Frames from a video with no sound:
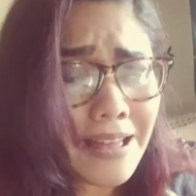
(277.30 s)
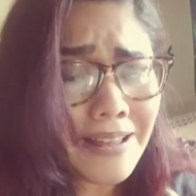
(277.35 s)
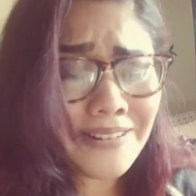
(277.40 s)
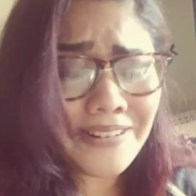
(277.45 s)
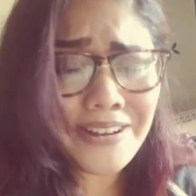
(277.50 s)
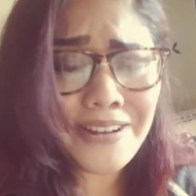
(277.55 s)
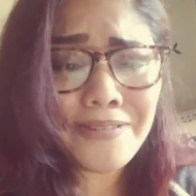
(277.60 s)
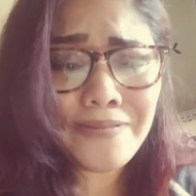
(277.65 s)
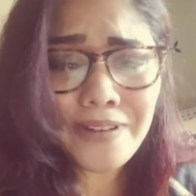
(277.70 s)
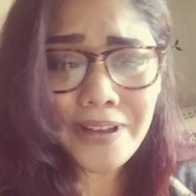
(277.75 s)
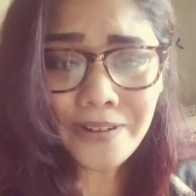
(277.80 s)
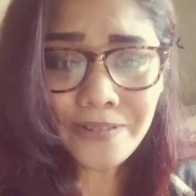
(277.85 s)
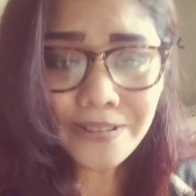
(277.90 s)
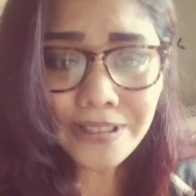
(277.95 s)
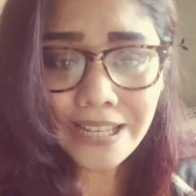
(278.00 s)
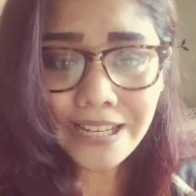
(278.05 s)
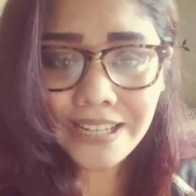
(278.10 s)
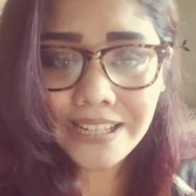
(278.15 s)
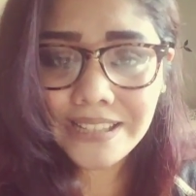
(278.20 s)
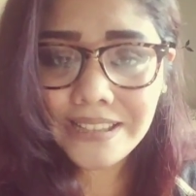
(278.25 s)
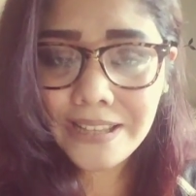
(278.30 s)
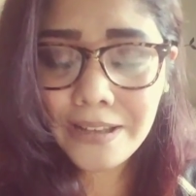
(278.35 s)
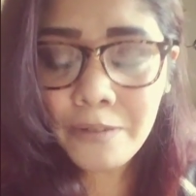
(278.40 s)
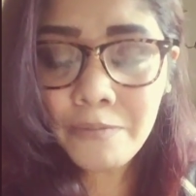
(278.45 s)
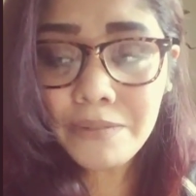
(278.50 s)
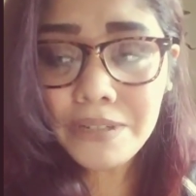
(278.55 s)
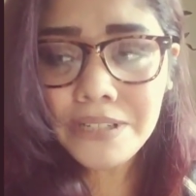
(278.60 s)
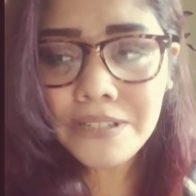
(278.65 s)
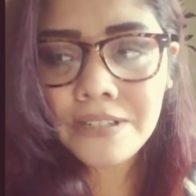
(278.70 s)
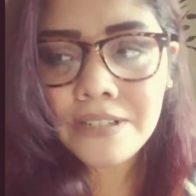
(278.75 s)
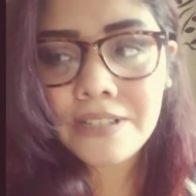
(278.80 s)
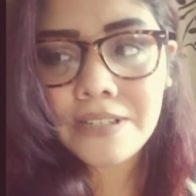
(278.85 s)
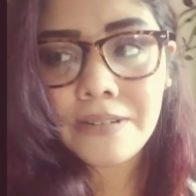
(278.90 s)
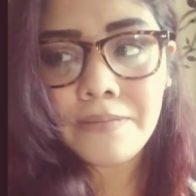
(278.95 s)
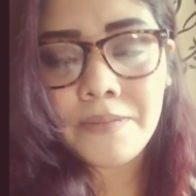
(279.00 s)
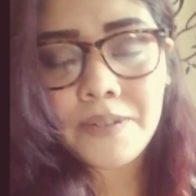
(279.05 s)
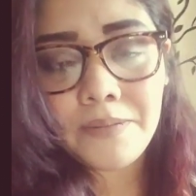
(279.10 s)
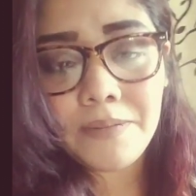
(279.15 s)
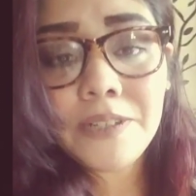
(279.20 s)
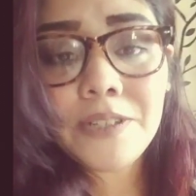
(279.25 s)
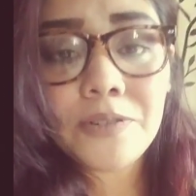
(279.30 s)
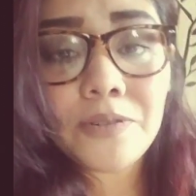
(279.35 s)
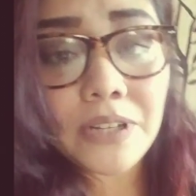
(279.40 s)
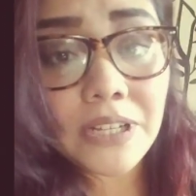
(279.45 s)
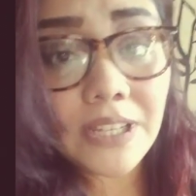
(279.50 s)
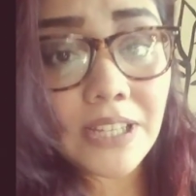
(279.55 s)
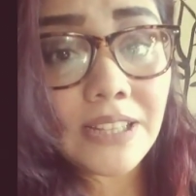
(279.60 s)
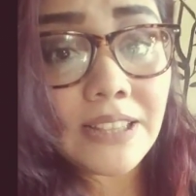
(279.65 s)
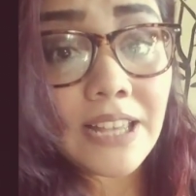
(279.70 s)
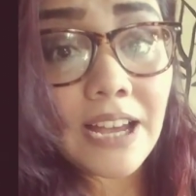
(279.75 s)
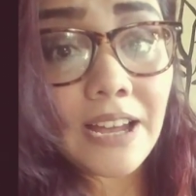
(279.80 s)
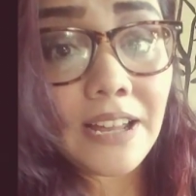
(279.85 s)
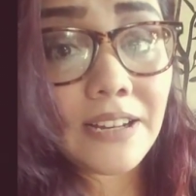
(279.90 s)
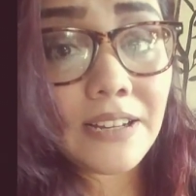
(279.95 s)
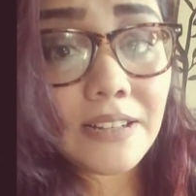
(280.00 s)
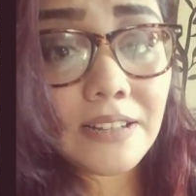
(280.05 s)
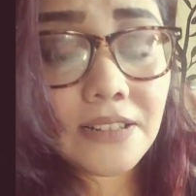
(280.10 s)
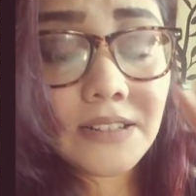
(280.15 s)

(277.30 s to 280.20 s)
I don't care if I don't like it that much. I'm gonna be drinking that.